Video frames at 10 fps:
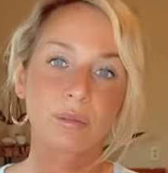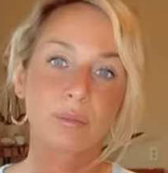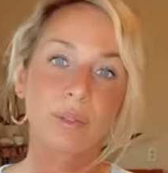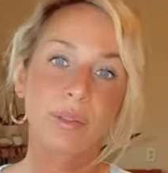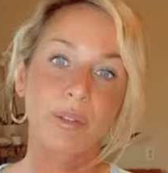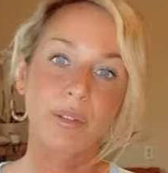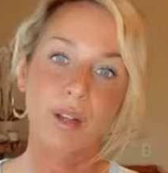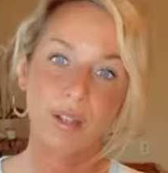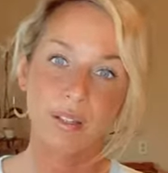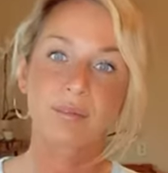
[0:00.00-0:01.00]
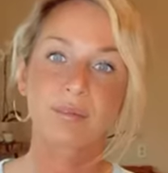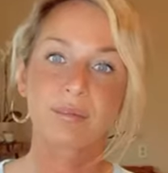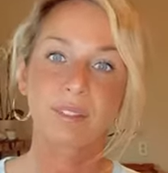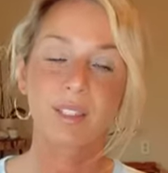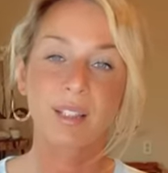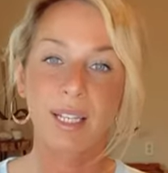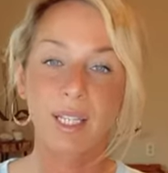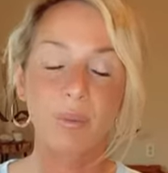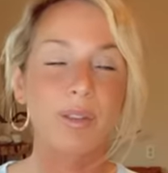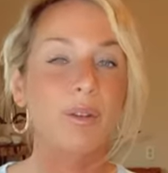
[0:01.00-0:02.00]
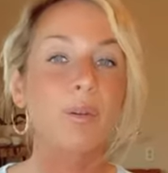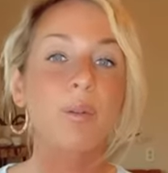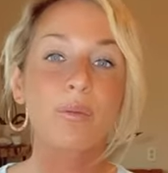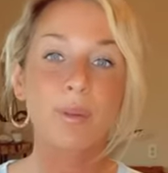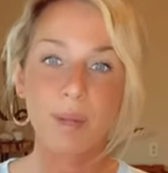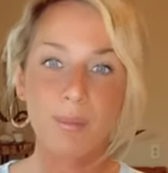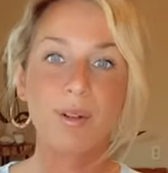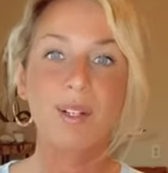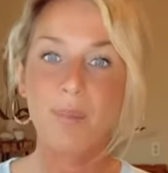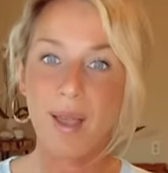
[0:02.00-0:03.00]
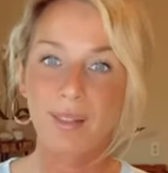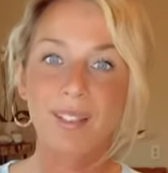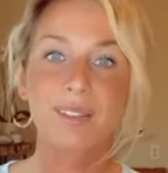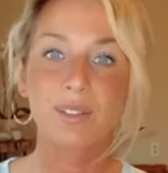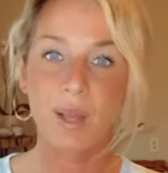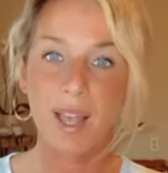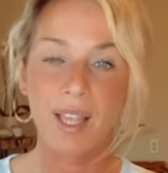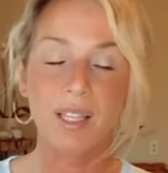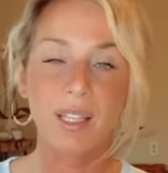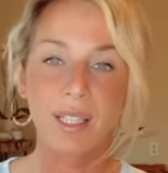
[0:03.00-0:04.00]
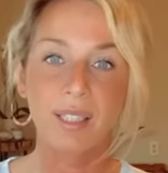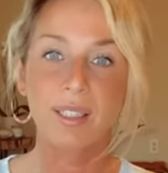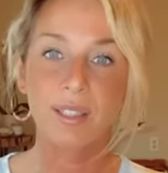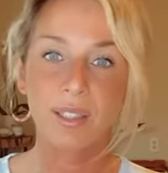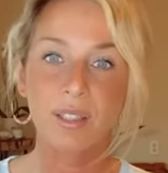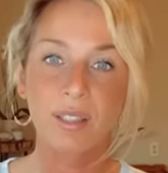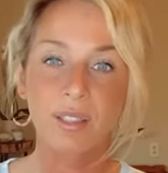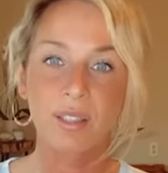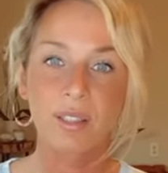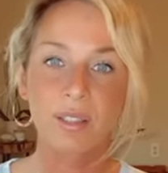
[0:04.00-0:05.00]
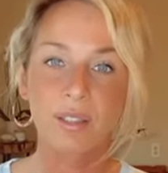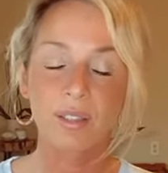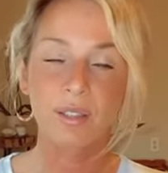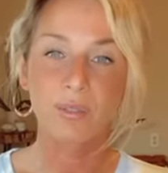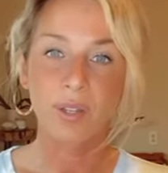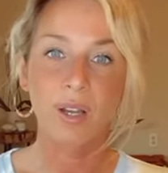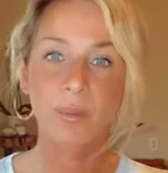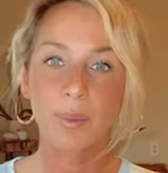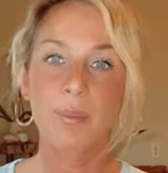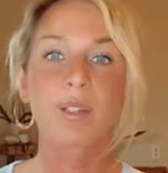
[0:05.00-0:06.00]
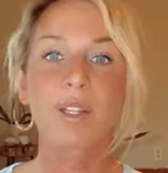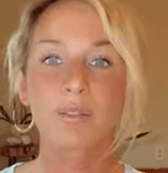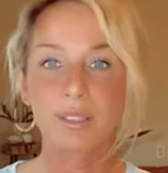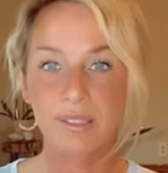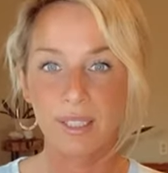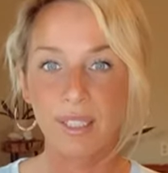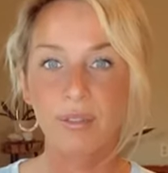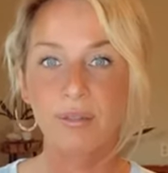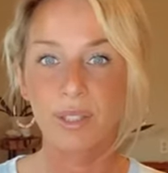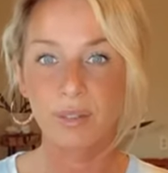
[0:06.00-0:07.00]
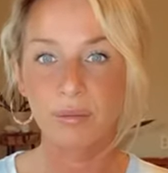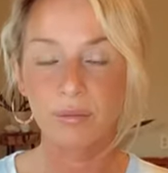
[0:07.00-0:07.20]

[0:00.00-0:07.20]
when they're not aligning with you. Remember, in a balanced way, like, you talk where people can receive you.